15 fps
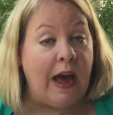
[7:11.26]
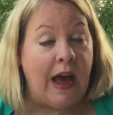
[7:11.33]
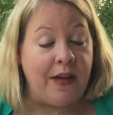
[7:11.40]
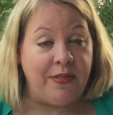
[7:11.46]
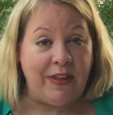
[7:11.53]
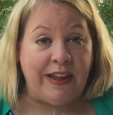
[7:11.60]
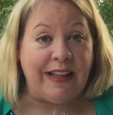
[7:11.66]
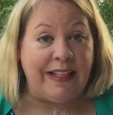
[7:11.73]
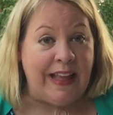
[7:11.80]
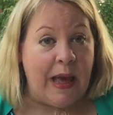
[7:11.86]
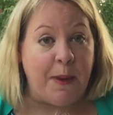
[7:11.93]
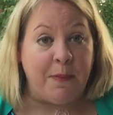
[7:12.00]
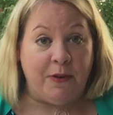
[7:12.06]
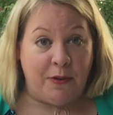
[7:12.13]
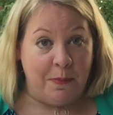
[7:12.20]
I think it's
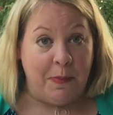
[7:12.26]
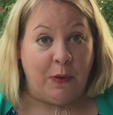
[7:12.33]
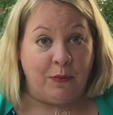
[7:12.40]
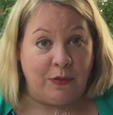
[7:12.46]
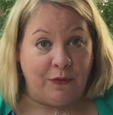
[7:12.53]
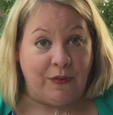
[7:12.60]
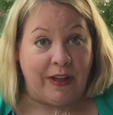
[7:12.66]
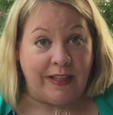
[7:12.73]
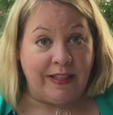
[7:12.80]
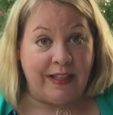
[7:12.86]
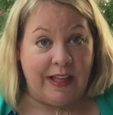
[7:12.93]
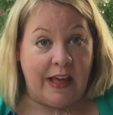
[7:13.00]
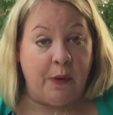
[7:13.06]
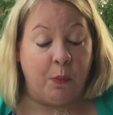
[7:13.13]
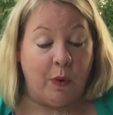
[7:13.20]
happened to most of us
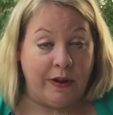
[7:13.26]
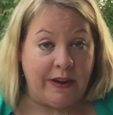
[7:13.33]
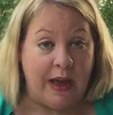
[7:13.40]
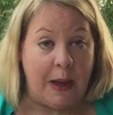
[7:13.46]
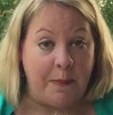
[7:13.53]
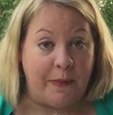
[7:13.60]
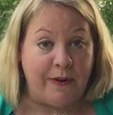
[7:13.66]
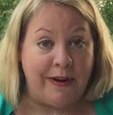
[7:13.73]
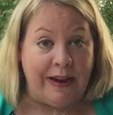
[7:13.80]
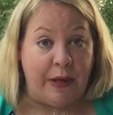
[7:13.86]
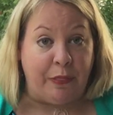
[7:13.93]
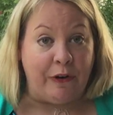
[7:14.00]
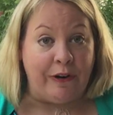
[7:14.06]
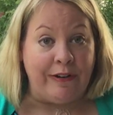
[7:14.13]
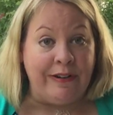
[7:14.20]
at one time or
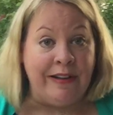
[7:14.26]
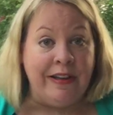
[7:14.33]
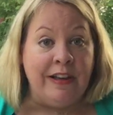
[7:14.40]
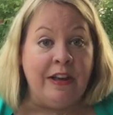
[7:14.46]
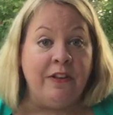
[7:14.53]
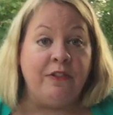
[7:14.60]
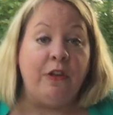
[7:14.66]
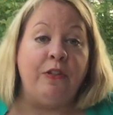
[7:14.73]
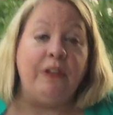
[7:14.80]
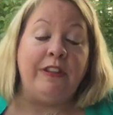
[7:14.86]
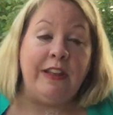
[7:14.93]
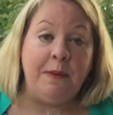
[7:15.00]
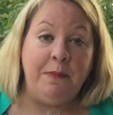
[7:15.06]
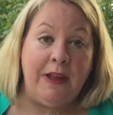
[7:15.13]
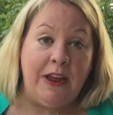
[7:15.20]
another. So the
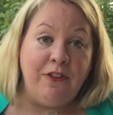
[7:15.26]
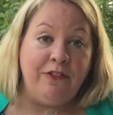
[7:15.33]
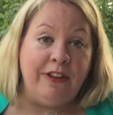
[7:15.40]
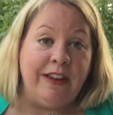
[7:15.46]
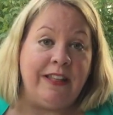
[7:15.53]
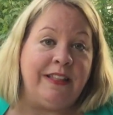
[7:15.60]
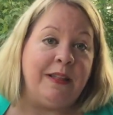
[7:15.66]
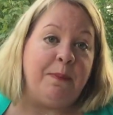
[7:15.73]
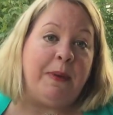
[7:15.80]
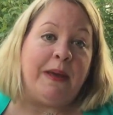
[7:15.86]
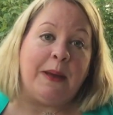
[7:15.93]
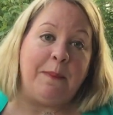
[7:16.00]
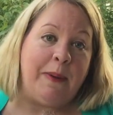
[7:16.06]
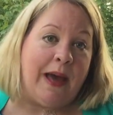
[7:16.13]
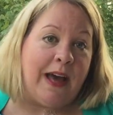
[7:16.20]
temptation is to
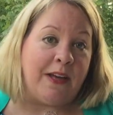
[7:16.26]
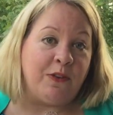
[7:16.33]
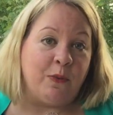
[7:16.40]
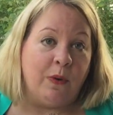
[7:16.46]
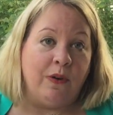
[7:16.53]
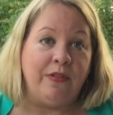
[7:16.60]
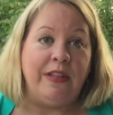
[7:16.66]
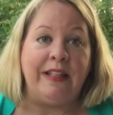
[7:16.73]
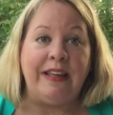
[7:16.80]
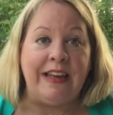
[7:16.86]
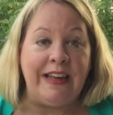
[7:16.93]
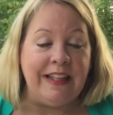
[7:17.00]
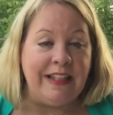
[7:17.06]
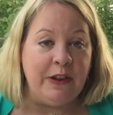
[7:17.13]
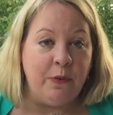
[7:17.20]
pick a password that's
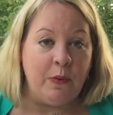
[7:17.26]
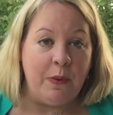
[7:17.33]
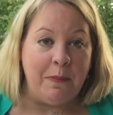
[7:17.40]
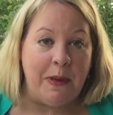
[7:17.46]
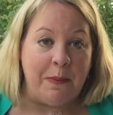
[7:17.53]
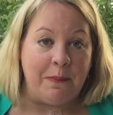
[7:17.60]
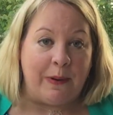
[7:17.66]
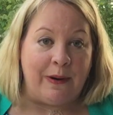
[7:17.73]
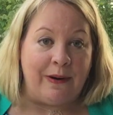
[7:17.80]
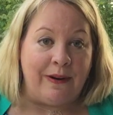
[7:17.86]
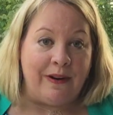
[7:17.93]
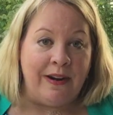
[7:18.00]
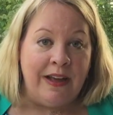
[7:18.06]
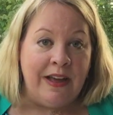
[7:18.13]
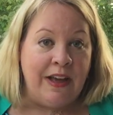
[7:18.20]
easy to
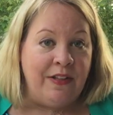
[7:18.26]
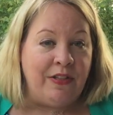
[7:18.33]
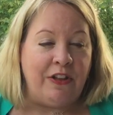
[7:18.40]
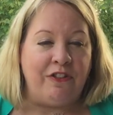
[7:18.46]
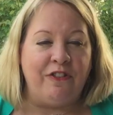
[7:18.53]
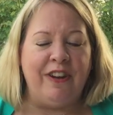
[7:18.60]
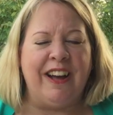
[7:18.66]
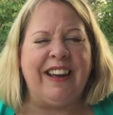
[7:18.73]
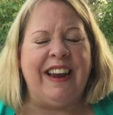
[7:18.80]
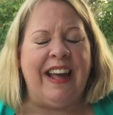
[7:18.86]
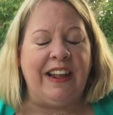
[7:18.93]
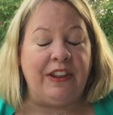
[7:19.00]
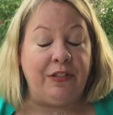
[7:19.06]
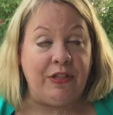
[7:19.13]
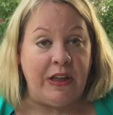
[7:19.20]
remember, that you're not going to
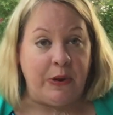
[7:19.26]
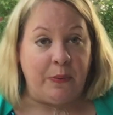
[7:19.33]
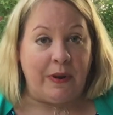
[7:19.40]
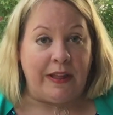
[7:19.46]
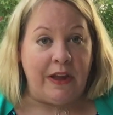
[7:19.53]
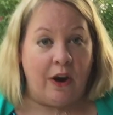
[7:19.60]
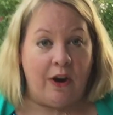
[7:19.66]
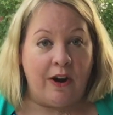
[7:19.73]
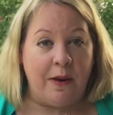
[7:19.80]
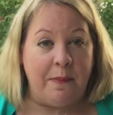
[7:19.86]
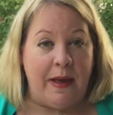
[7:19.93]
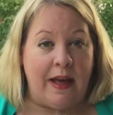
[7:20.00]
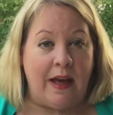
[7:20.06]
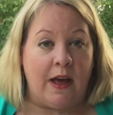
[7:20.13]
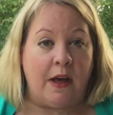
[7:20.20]
have to think really hard
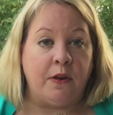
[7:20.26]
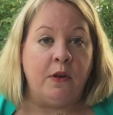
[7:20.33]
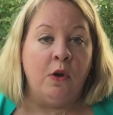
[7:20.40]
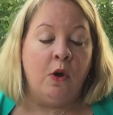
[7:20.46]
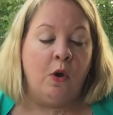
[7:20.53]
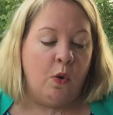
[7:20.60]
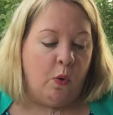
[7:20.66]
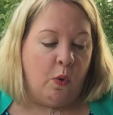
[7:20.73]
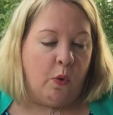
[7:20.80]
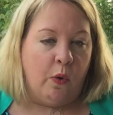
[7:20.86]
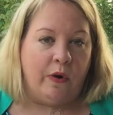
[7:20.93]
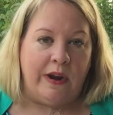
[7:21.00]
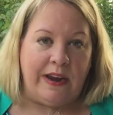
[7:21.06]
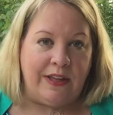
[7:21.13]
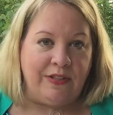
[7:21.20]
about,
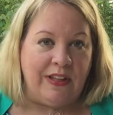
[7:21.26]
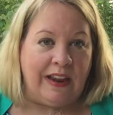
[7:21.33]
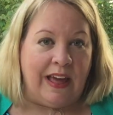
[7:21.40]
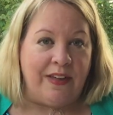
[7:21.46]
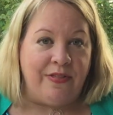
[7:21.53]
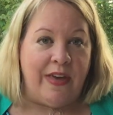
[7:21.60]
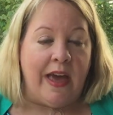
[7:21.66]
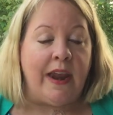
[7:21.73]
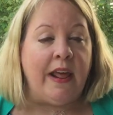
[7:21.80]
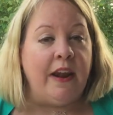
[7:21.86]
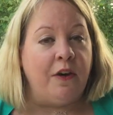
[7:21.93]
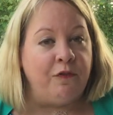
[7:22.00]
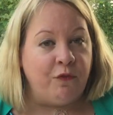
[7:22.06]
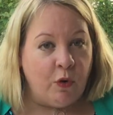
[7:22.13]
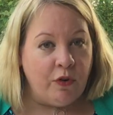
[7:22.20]
or anything like that. And
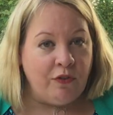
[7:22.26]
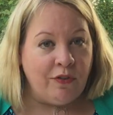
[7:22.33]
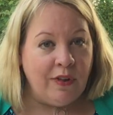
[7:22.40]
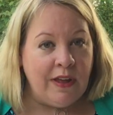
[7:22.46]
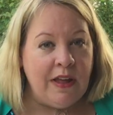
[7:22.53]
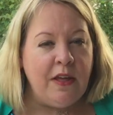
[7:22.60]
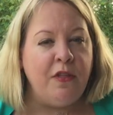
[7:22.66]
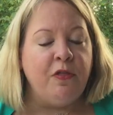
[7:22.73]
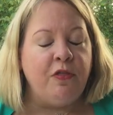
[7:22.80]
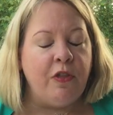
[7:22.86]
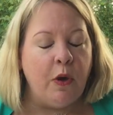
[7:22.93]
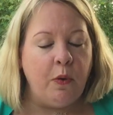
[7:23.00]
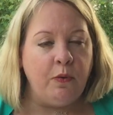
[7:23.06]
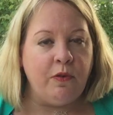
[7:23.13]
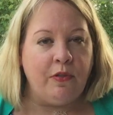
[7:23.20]
unfortunately,
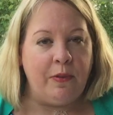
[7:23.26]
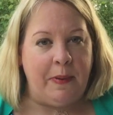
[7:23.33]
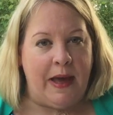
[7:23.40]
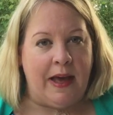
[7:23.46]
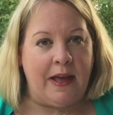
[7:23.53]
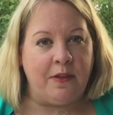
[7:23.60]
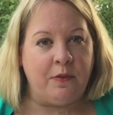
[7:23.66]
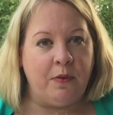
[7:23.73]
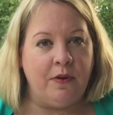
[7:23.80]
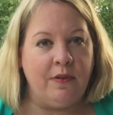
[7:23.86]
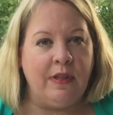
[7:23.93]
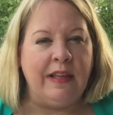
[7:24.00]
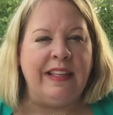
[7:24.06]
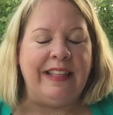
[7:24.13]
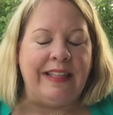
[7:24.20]
those are the passwords
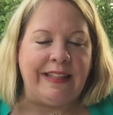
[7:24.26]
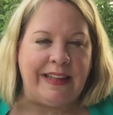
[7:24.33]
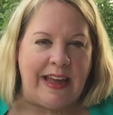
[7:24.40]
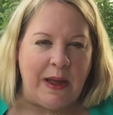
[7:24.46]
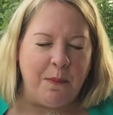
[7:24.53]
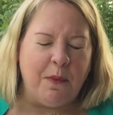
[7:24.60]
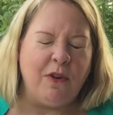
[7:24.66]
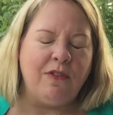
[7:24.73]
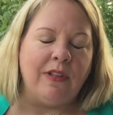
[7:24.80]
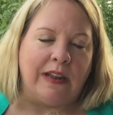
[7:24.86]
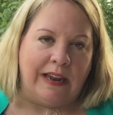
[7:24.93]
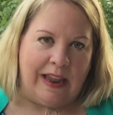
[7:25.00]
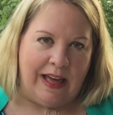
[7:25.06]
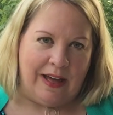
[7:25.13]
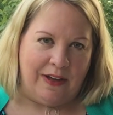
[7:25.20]
scammers
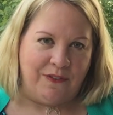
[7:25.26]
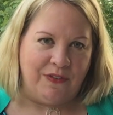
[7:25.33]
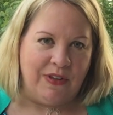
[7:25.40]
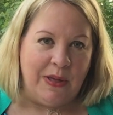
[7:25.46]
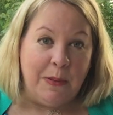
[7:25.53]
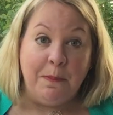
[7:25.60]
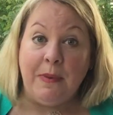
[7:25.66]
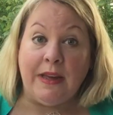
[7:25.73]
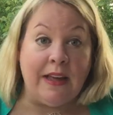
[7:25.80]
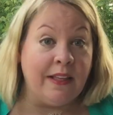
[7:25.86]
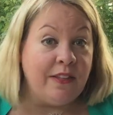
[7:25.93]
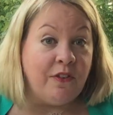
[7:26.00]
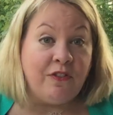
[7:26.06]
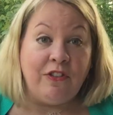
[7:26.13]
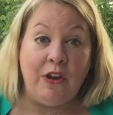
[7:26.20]
love, because
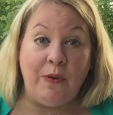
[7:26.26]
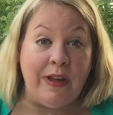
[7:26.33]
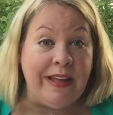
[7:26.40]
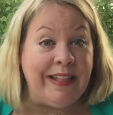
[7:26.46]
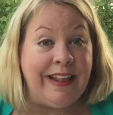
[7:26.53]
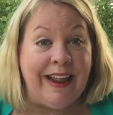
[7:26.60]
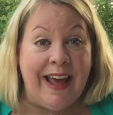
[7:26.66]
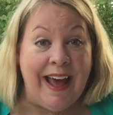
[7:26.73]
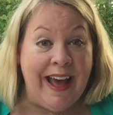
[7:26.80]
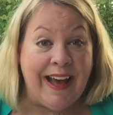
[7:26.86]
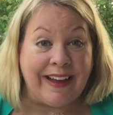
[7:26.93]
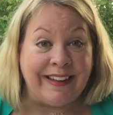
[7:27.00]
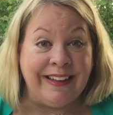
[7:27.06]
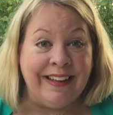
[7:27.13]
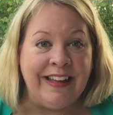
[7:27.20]
they're so easy to
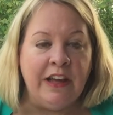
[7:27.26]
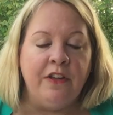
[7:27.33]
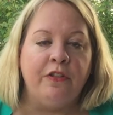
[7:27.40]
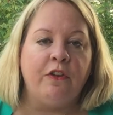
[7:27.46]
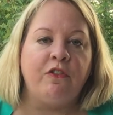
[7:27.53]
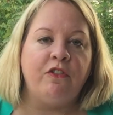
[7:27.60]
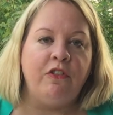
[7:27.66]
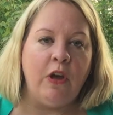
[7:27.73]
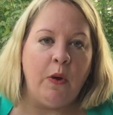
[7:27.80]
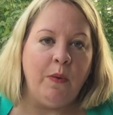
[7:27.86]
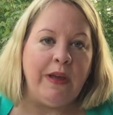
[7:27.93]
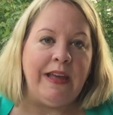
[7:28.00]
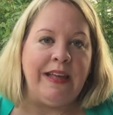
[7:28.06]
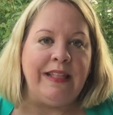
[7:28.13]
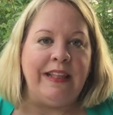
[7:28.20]
hack. They're so
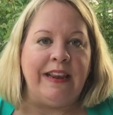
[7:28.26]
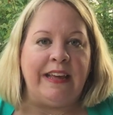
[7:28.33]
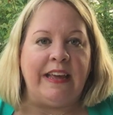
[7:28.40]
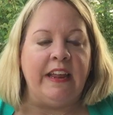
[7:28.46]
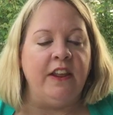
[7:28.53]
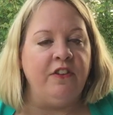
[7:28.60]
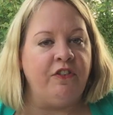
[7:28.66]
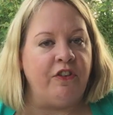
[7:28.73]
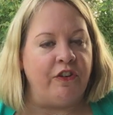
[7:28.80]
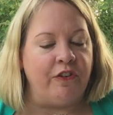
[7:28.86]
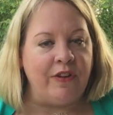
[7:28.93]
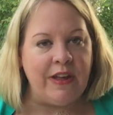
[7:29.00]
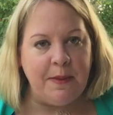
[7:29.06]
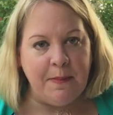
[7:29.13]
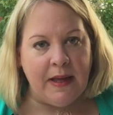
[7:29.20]
easy to get into your
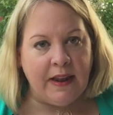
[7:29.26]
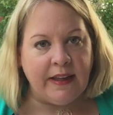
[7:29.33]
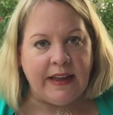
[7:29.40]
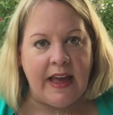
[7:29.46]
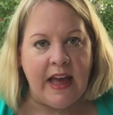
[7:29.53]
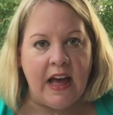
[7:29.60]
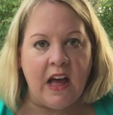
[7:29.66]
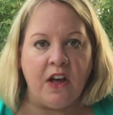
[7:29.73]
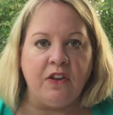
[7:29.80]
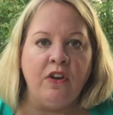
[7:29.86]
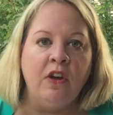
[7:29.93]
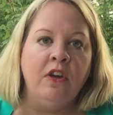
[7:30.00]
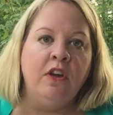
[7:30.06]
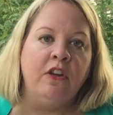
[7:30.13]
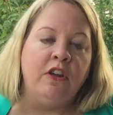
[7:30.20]
email account,
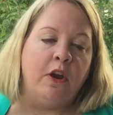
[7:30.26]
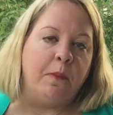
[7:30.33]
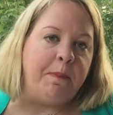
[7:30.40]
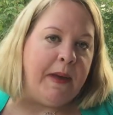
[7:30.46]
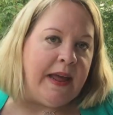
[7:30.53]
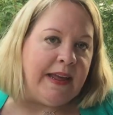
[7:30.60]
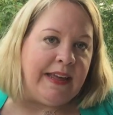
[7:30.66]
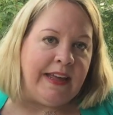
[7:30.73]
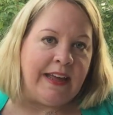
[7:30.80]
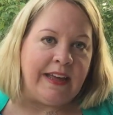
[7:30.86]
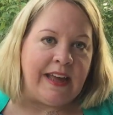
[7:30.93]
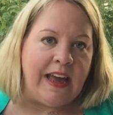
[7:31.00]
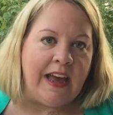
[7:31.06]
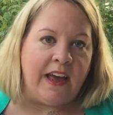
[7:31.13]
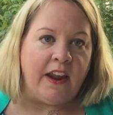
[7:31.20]
your banking
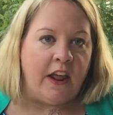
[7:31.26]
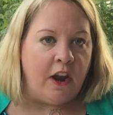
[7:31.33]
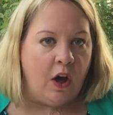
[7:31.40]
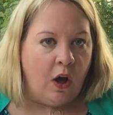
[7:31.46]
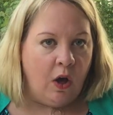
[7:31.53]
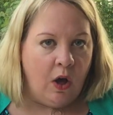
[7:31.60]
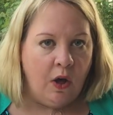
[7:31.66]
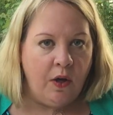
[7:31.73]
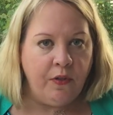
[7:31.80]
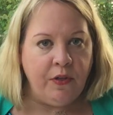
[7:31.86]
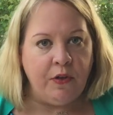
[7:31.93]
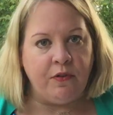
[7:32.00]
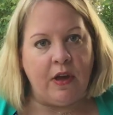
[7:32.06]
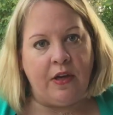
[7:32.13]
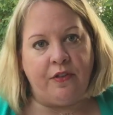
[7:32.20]
account, and all
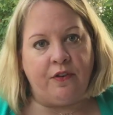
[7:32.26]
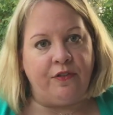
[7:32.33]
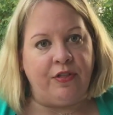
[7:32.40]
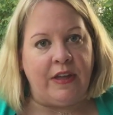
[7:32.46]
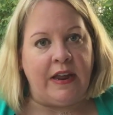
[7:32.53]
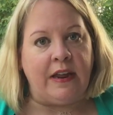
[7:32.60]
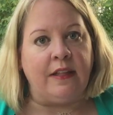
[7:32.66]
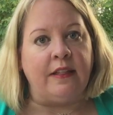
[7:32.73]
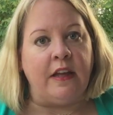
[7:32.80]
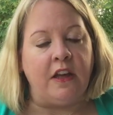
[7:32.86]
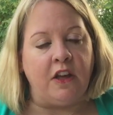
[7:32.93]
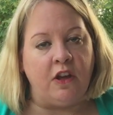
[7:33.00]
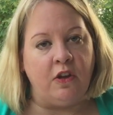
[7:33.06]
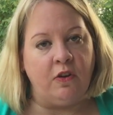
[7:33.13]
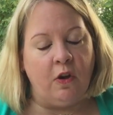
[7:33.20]
those other things that
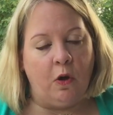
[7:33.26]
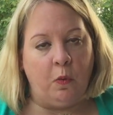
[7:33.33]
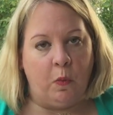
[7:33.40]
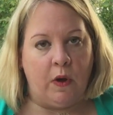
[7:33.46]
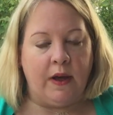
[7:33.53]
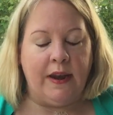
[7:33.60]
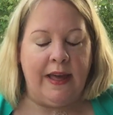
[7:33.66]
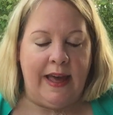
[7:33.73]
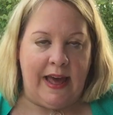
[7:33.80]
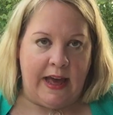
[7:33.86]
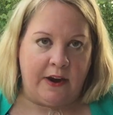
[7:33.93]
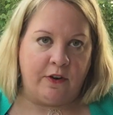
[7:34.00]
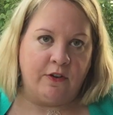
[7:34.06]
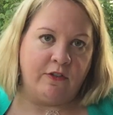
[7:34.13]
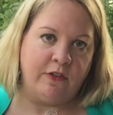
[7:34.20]
you don't want
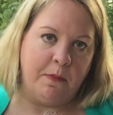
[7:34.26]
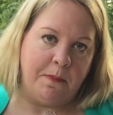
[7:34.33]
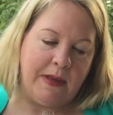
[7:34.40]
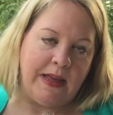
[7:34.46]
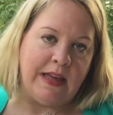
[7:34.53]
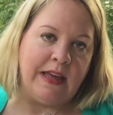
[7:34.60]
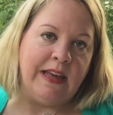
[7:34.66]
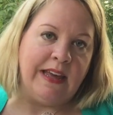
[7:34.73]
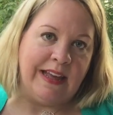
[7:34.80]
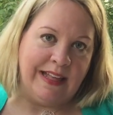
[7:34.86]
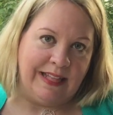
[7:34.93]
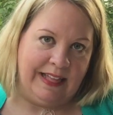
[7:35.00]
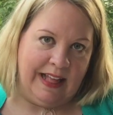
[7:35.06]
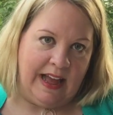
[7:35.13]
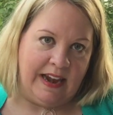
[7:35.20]
hackers to be
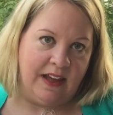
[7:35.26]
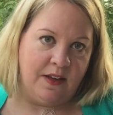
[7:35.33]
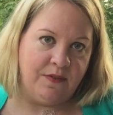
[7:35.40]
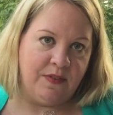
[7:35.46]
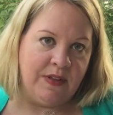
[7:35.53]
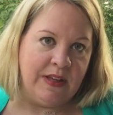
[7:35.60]
inside of.